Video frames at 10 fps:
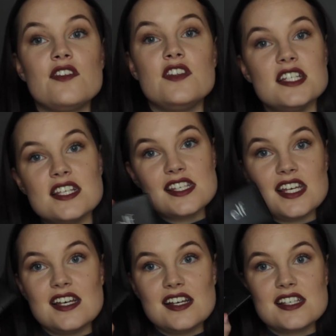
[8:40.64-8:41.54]
This
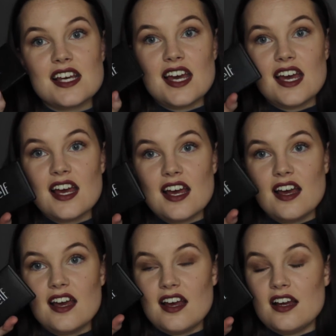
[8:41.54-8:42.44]
is
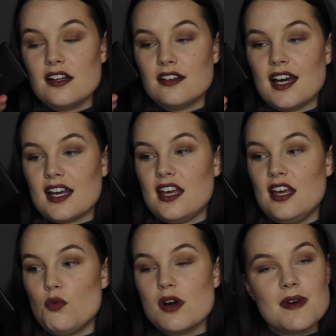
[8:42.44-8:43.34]
like
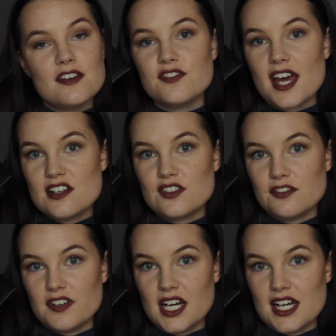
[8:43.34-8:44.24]
one of my
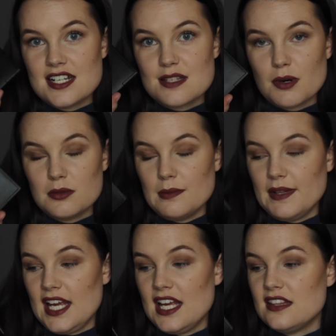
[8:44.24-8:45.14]
favorite finds,
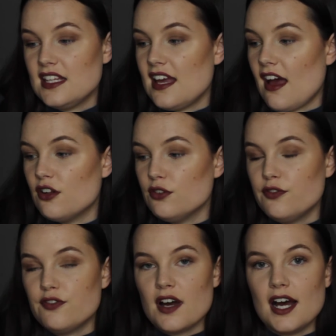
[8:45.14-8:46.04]
probably, the
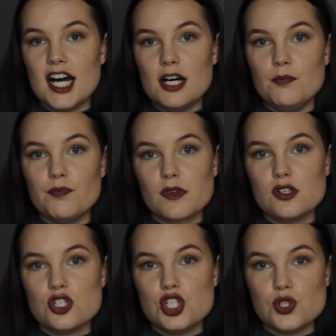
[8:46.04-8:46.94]
e.l.f.
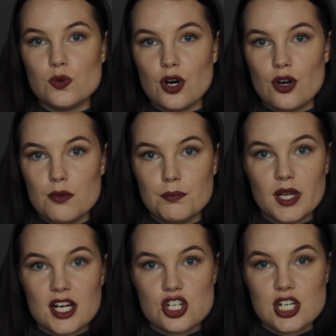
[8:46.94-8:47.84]
Duo
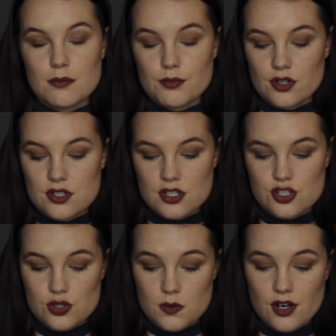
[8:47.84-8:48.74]
Blush and Bronzer
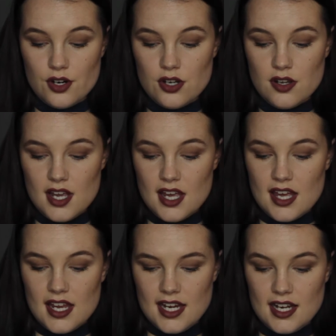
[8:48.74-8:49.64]
Duo
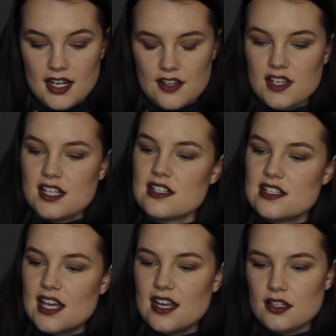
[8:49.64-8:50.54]
in, I think it's
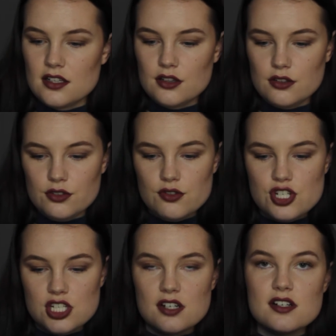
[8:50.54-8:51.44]
St.
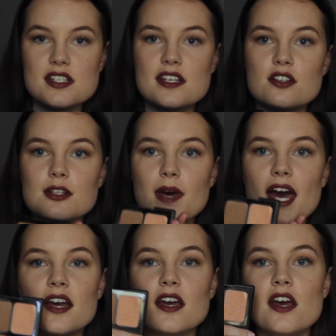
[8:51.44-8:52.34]
Lucia, it says on the
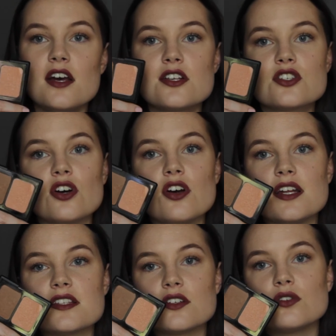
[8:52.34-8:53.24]
back. So
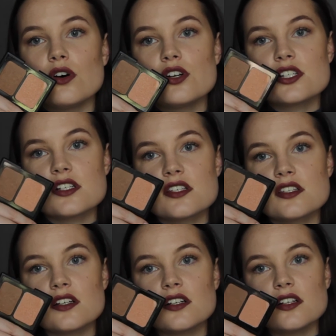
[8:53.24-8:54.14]
it's a
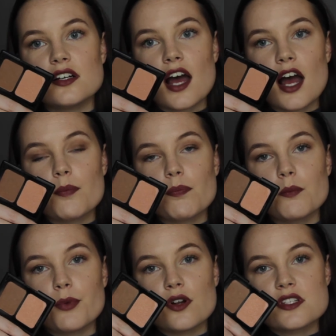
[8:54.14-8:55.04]
gorgeous
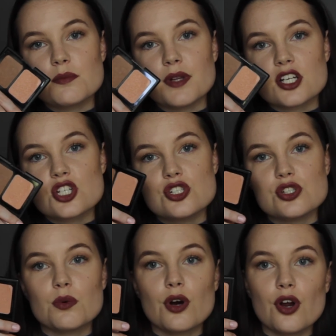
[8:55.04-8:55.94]
bronzer blush
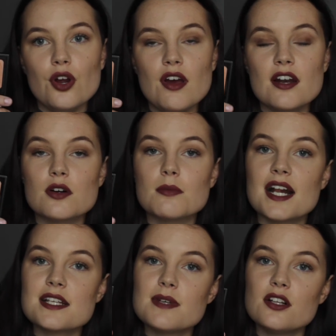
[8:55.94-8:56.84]
duo, and it
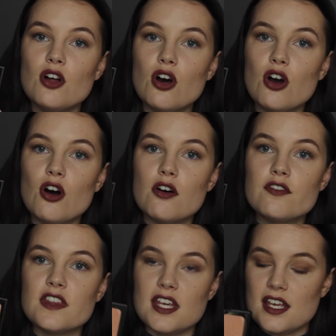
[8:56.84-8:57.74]
reminds me a lot
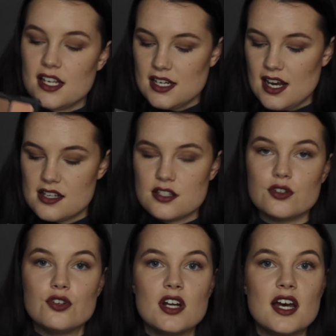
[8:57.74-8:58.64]
of the NARS
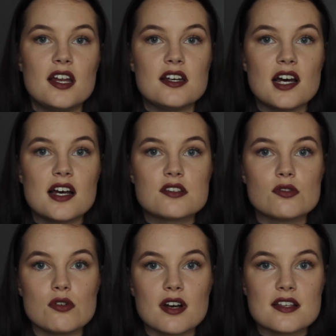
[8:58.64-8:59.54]
Laguna and
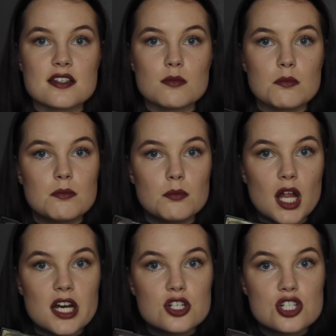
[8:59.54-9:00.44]
NARS Orgasm
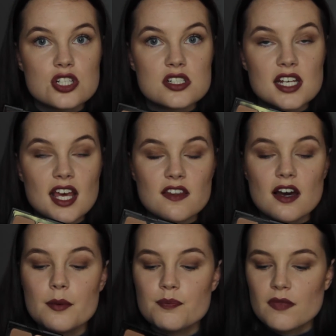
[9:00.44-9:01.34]
blush
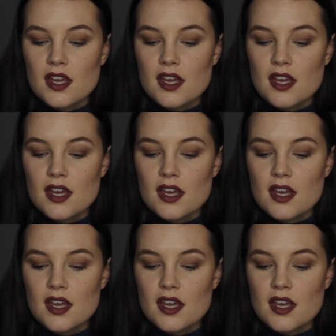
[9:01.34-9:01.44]
together.